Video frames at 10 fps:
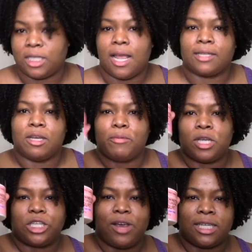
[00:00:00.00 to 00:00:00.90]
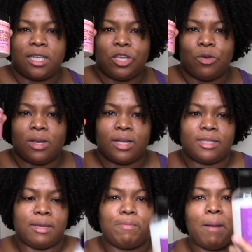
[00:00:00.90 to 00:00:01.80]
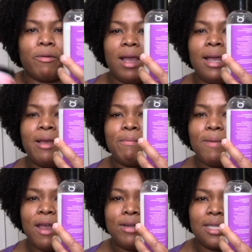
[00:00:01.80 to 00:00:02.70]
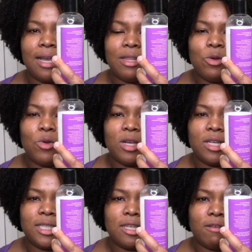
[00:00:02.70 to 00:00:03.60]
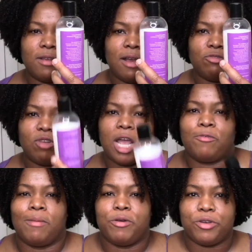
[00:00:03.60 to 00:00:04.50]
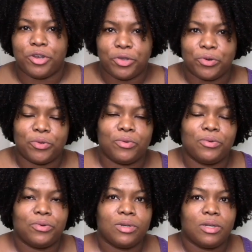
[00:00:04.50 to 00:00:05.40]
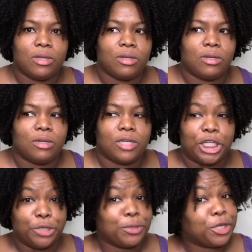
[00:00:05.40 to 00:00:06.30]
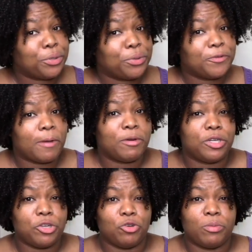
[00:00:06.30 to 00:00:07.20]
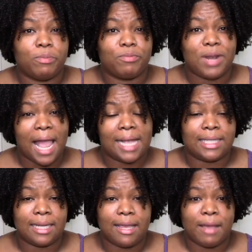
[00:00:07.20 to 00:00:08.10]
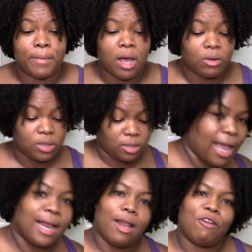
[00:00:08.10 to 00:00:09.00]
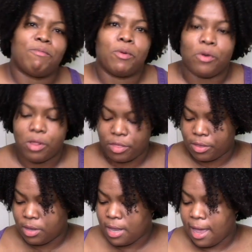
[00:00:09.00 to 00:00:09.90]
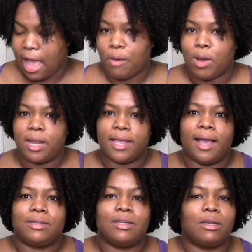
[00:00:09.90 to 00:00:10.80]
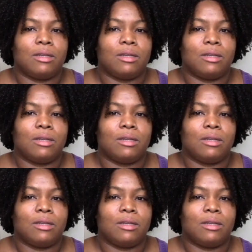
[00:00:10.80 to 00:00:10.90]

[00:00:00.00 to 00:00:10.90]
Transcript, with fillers: Nectar Moisturizing Yogurt, the pomegranate and pear is like the only stuff that I've tried from her new New New from her new lines that came out. I love both. I want to get